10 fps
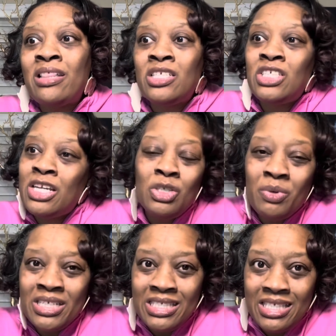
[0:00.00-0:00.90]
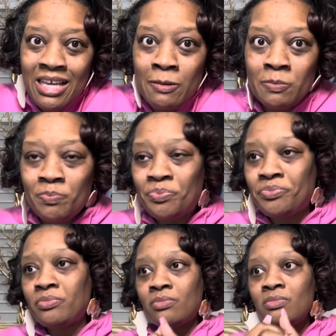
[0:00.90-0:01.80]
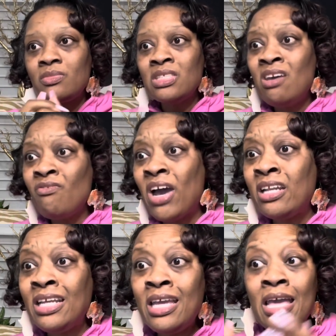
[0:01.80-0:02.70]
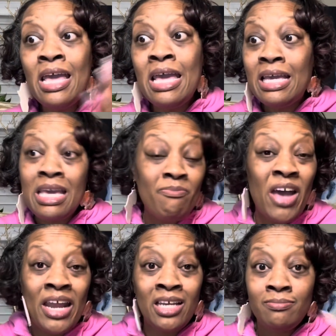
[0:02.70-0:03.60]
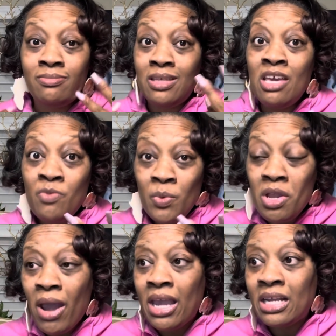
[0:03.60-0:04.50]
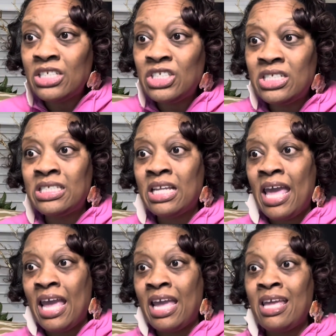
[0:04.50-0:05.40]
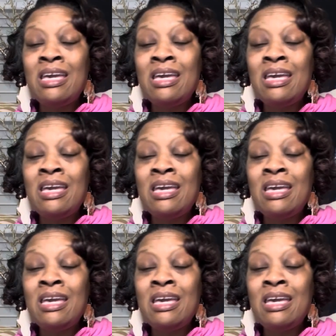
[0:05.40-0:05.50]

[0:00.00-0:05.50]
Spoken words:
the change you want to see. And finally, keep fighting, even when your recognition is delayed.